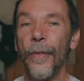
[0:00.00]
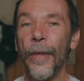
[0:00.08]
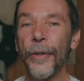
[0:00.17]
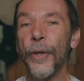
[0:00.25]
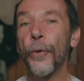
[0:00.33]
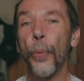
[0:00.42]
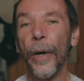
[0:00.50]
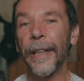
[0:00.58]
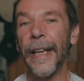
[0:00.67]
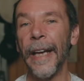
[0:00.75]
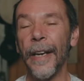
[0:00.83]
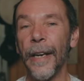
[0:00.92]
This is what
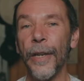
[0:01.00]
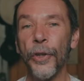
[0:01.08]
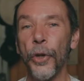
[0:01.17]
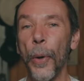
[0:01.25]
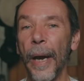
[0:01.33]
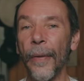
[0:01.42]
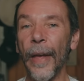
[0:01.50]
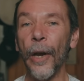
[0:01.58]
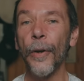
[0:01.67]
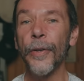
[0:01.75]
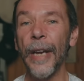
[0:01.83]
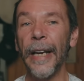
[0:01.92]
Canon is doing. They
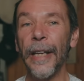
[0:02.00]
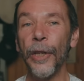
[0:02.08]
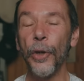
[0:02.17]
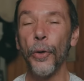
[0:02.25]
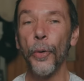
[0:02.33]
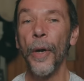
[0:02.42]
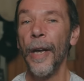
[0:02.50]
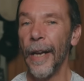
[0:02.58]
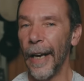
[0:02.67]
are selling you